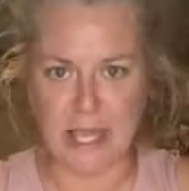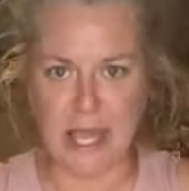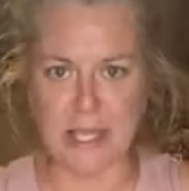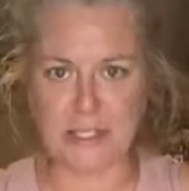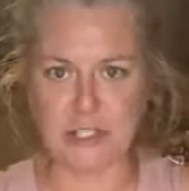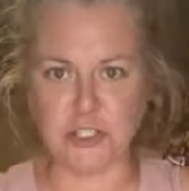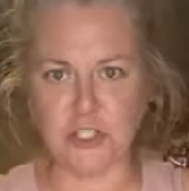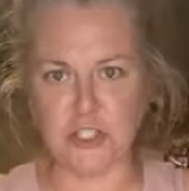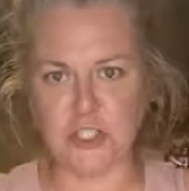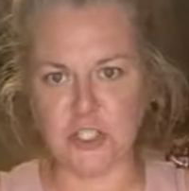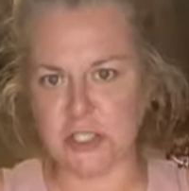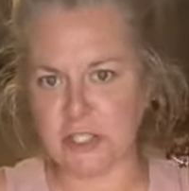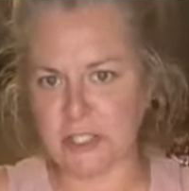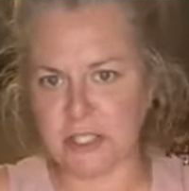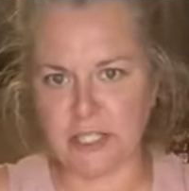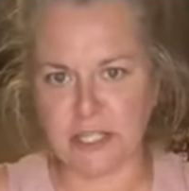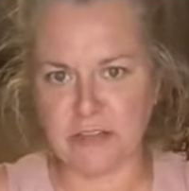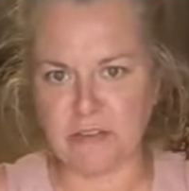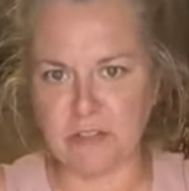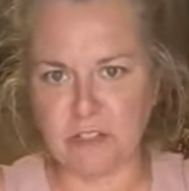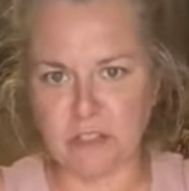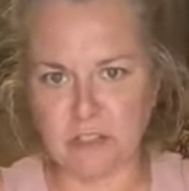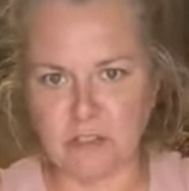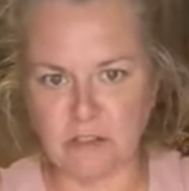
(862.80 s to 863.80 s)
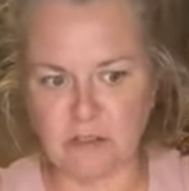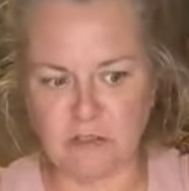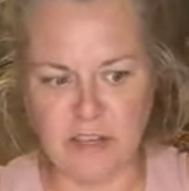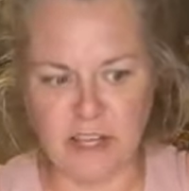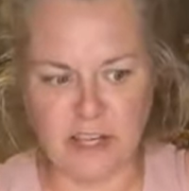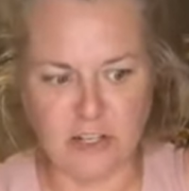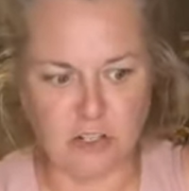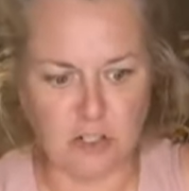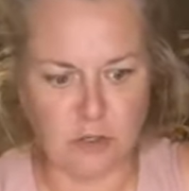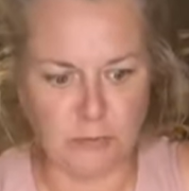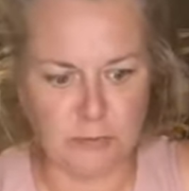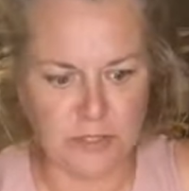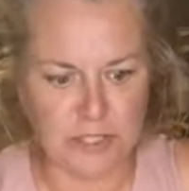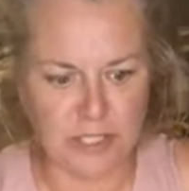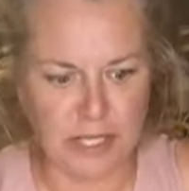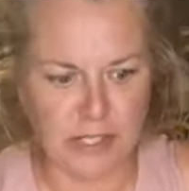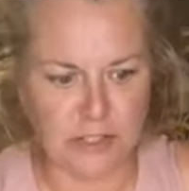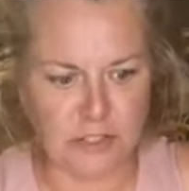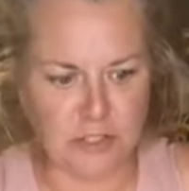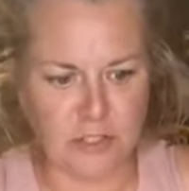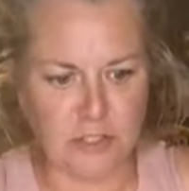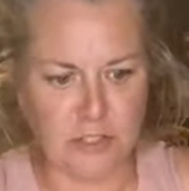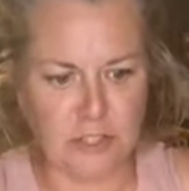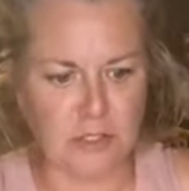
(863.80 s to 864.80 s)
the sides just to give it a little extra
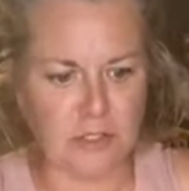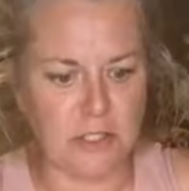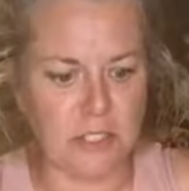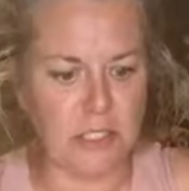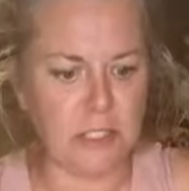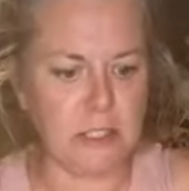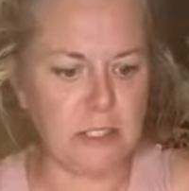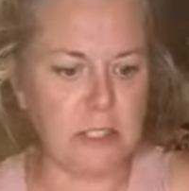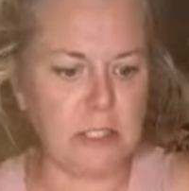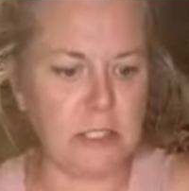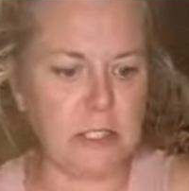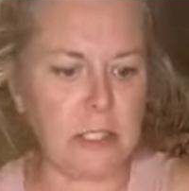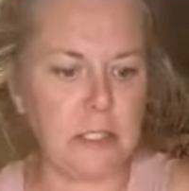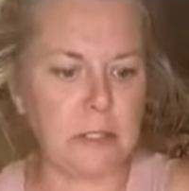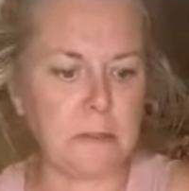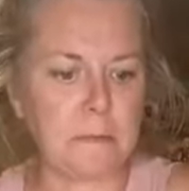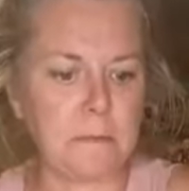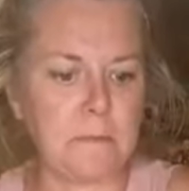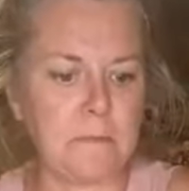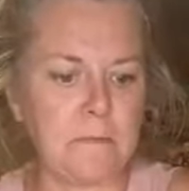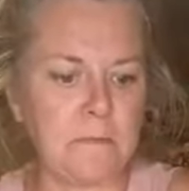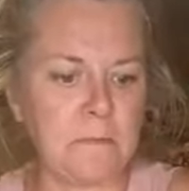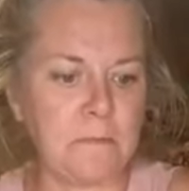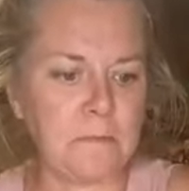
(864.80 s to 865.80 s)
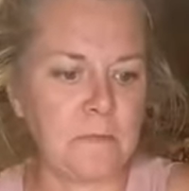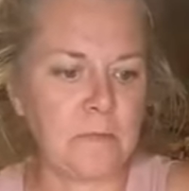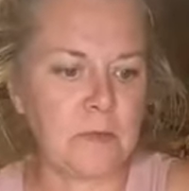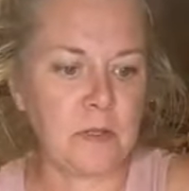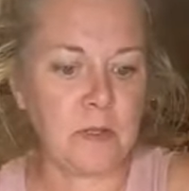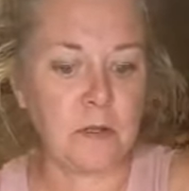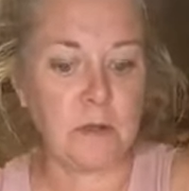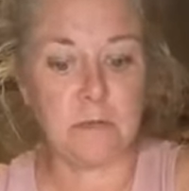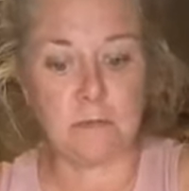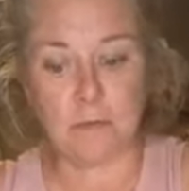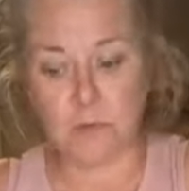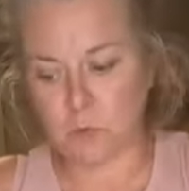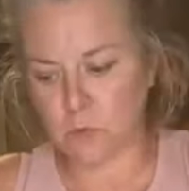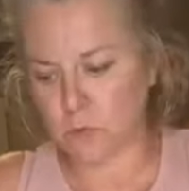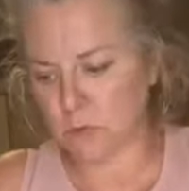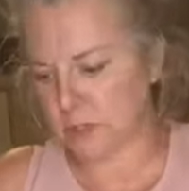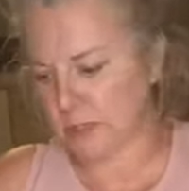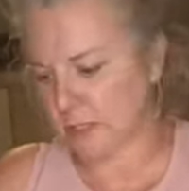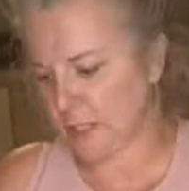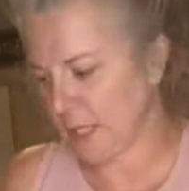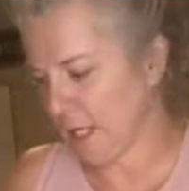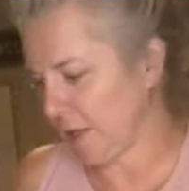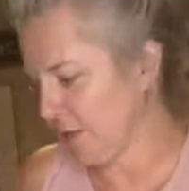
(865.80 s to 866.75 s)
protection so it doesn't stick. But we'll